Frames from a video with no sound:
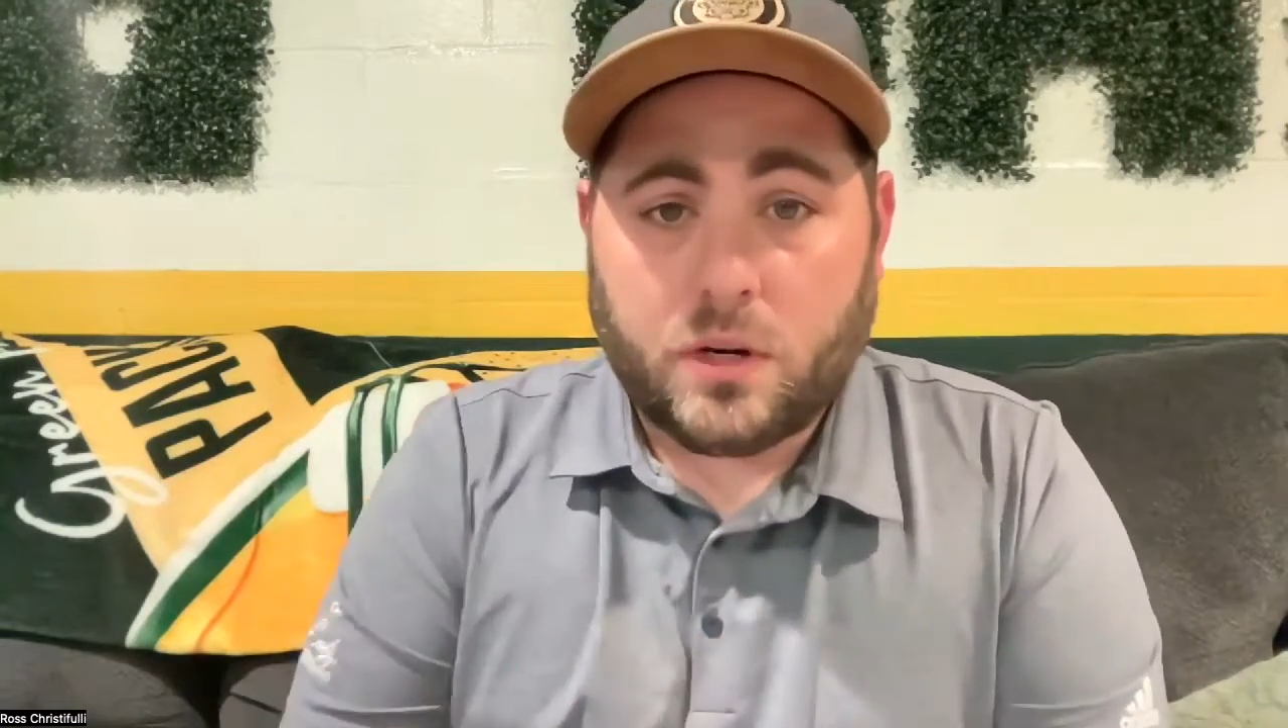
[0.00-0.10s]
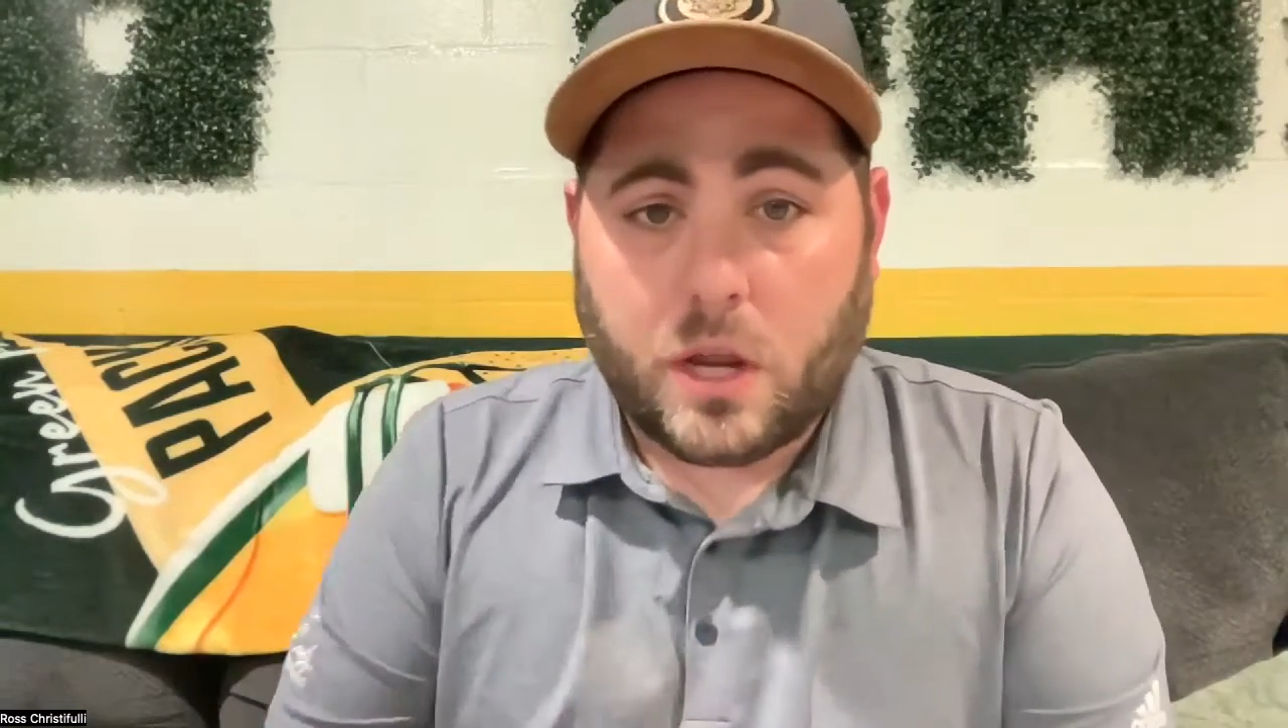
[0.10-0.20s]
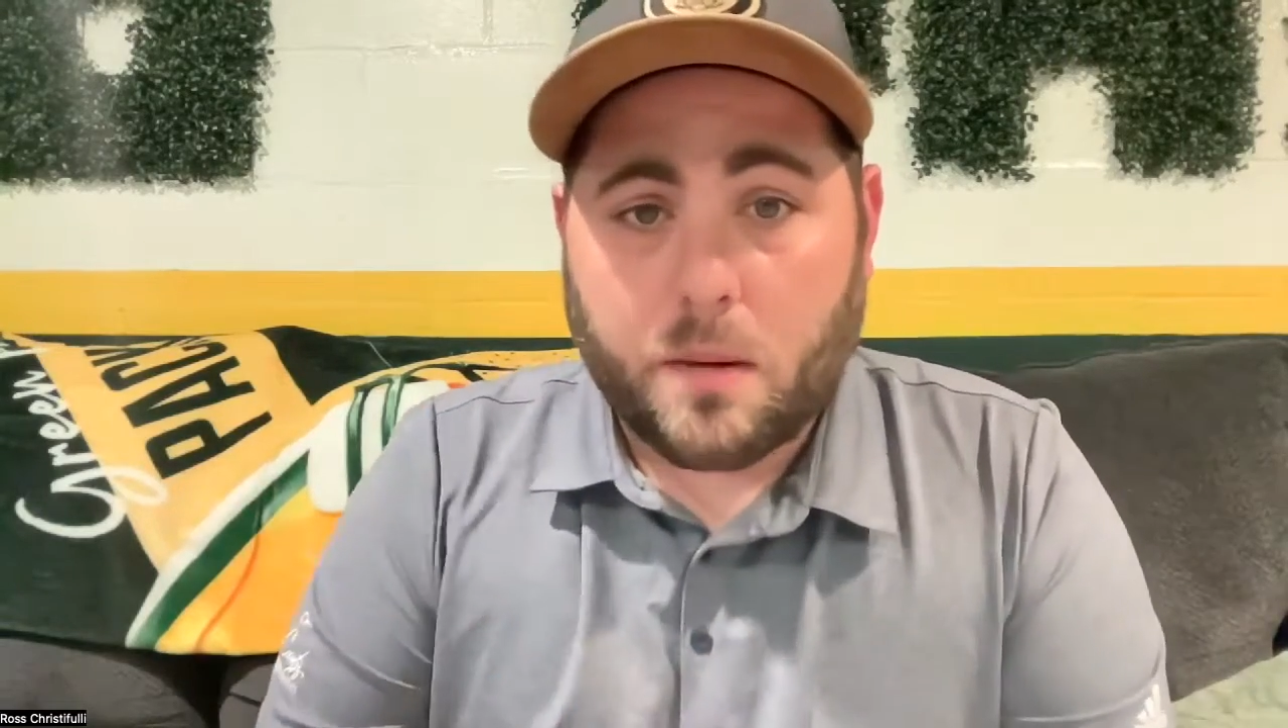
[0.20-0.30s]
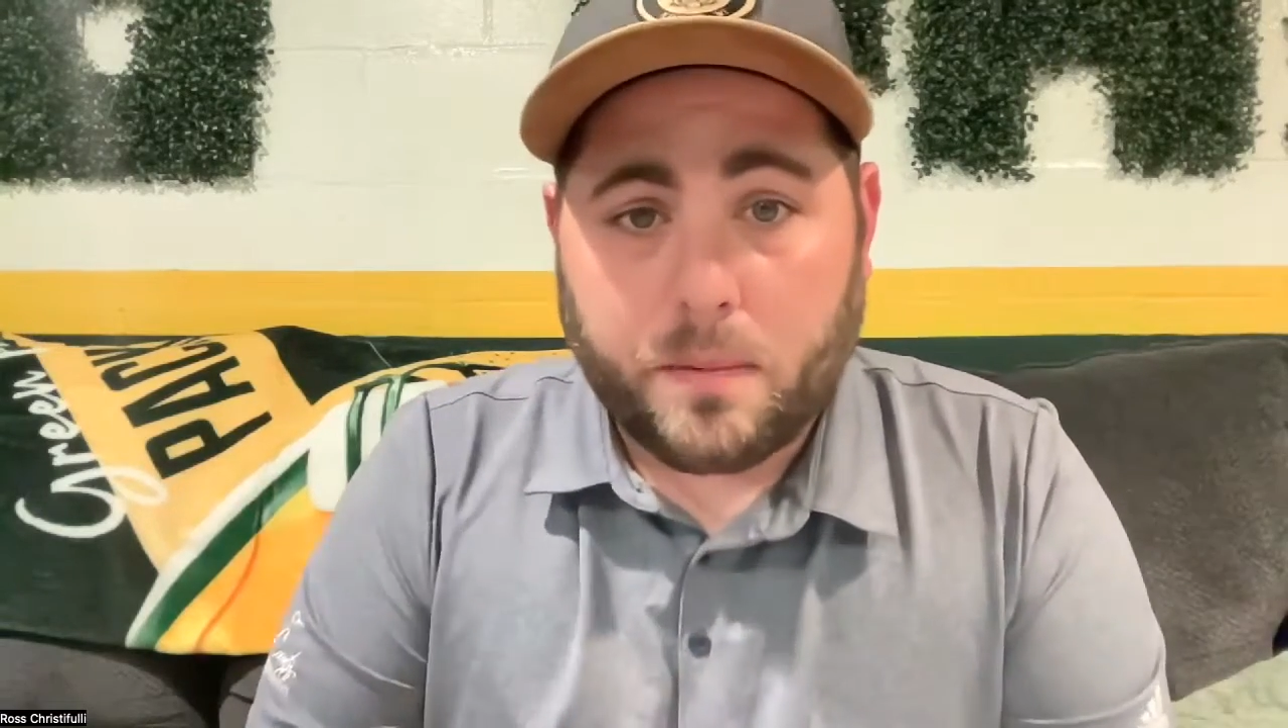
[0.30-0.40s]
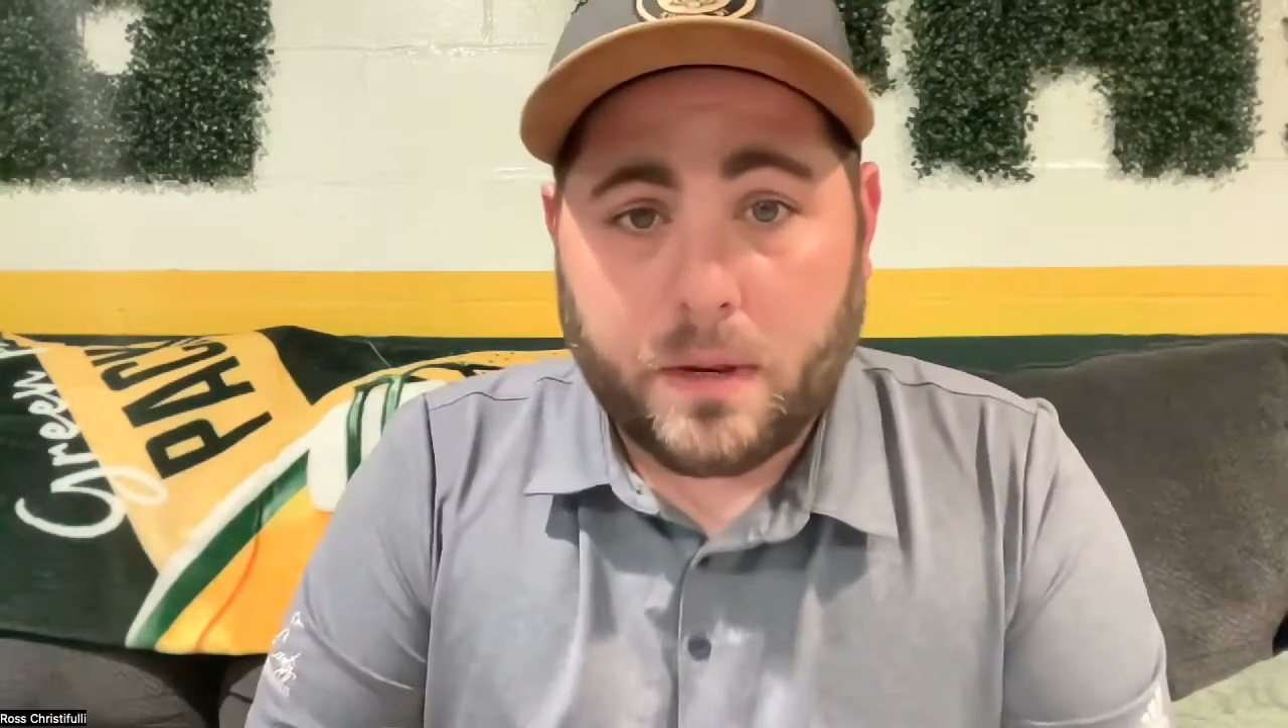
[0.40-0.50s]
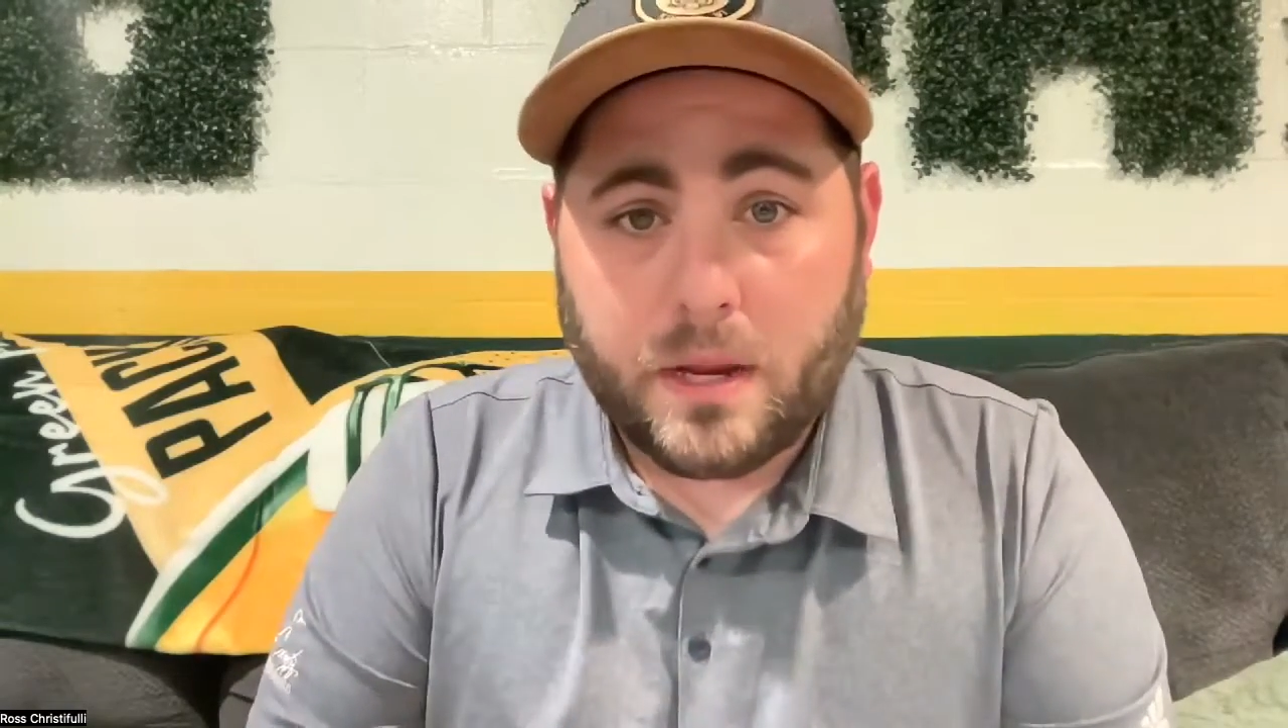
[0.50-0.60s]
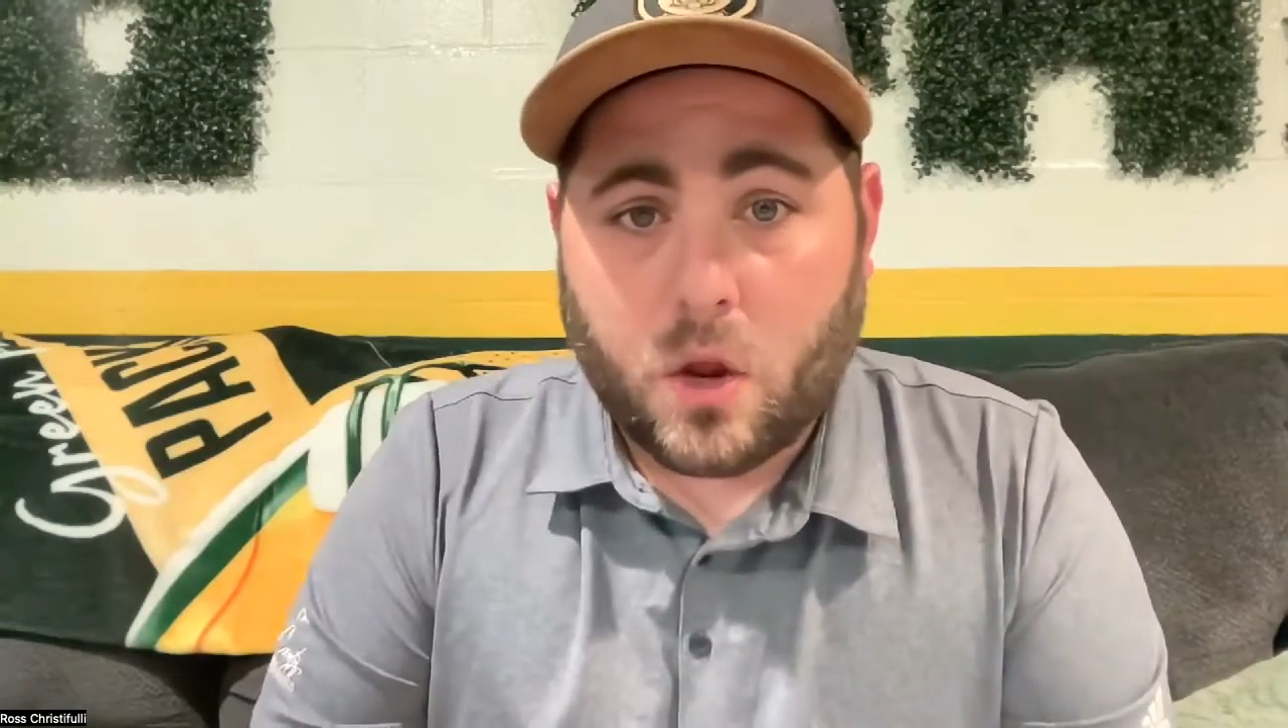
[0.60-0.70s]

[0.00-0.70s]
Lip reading: a company